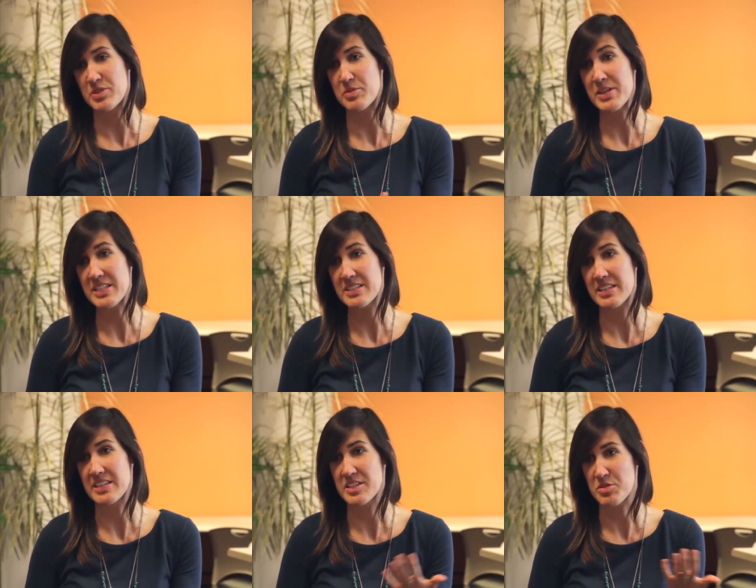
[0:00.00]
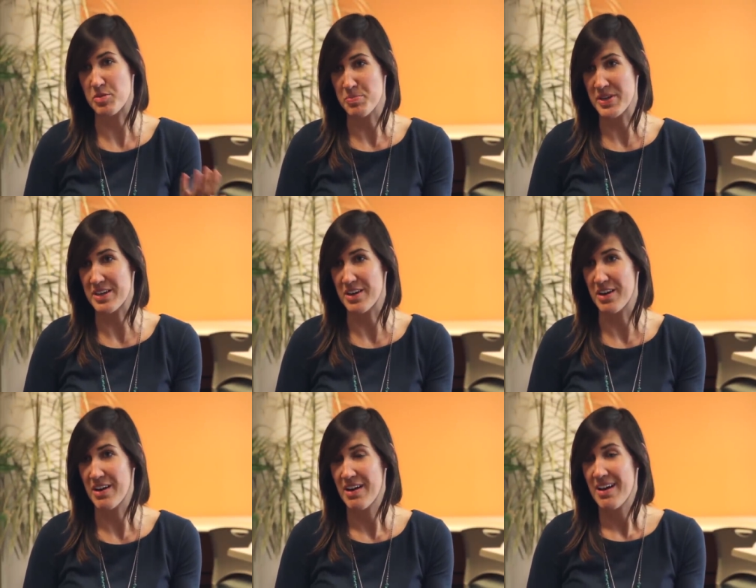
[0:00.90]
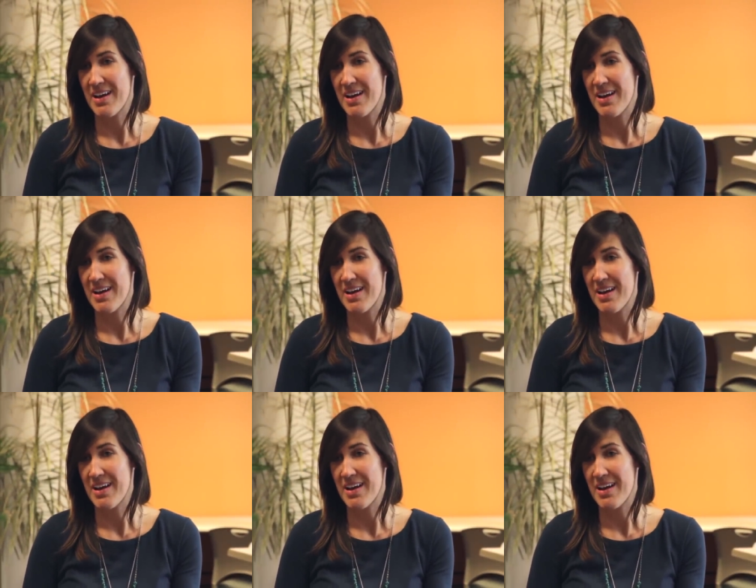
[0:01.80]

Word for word: which means that it gets to premiere